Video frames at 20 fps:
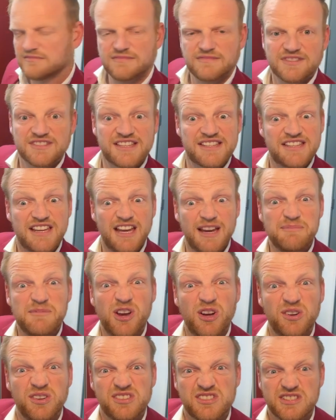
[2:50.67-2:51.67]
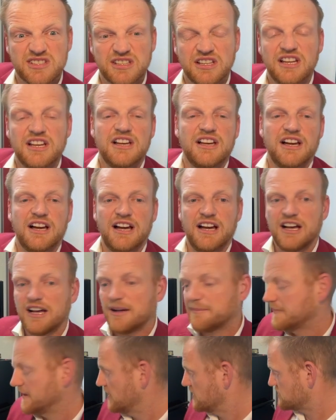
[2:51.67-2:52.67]
It's the same notes.
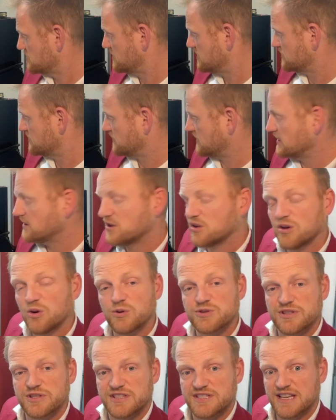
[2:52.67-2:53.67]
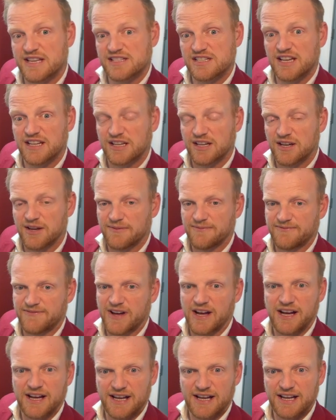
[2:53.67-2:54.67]
So this one also sounds like
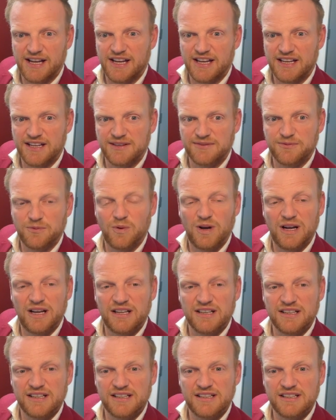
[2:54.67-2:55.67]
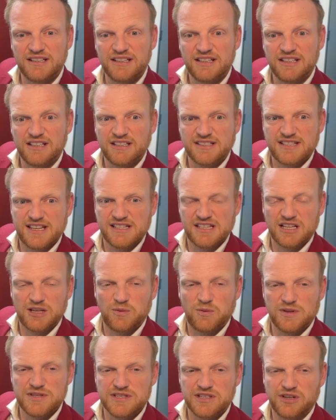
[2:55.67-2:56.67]
5-1. Sounds like it
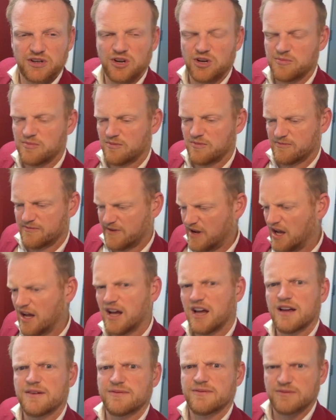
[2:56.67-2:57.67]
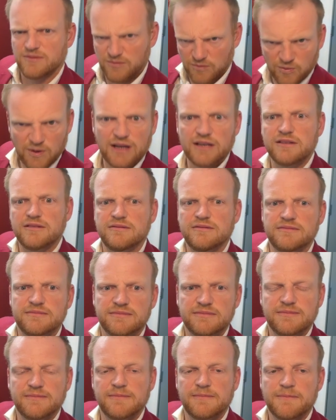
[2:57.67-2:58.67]
wants to go home. 5-1.
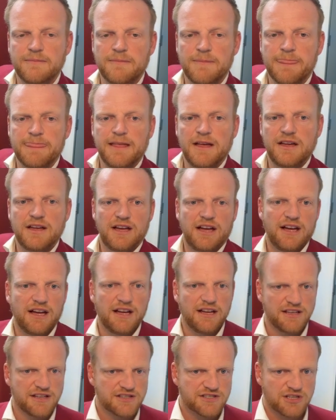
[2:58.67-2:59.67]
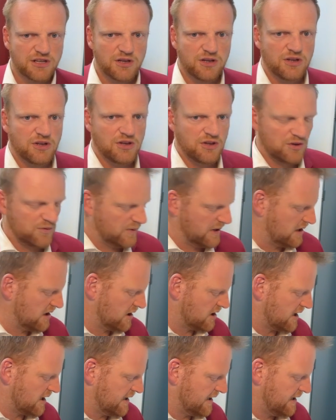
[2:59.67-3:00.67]
So we can
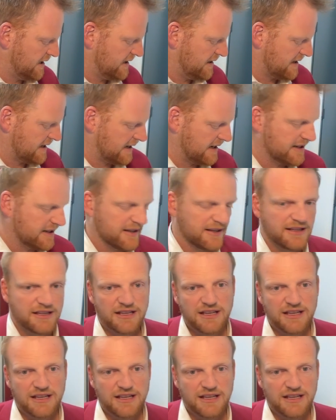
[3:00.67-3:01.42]
kind of hear that.